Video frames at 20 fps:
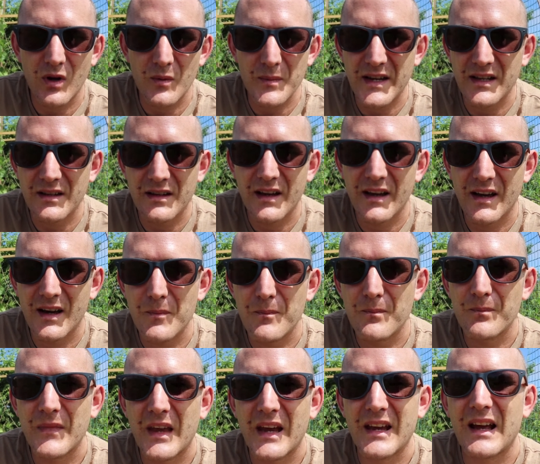I mean,
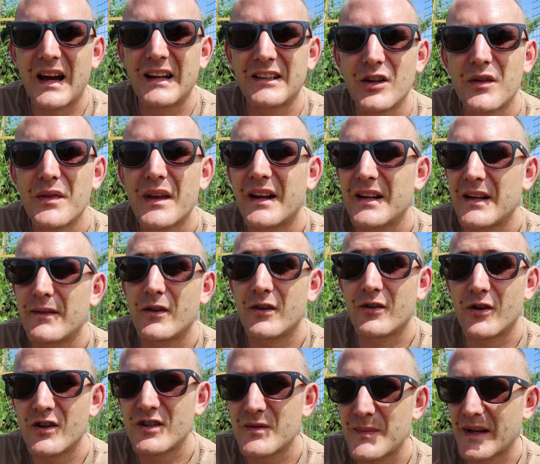I don't think I'd ever
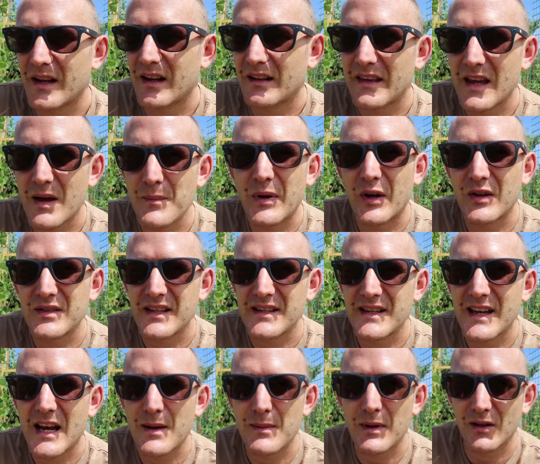grow something like that because they
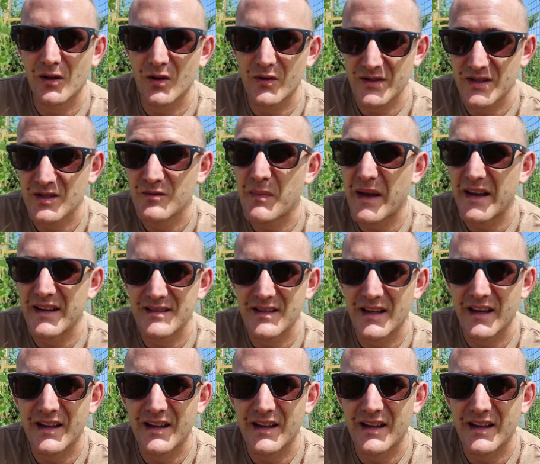take up a lot of space,